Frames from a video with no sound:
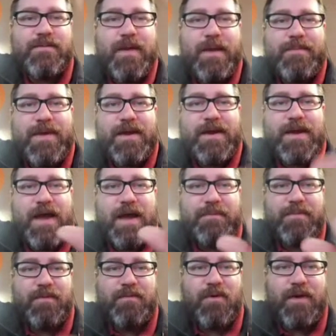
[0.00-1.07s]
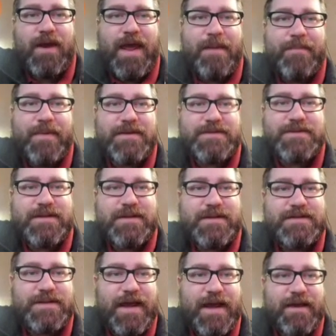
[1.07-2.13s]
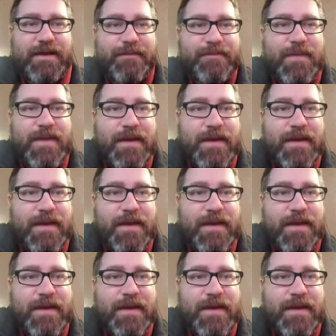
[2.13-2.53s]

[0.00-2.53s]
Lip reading: might be a couple more epics to this deck.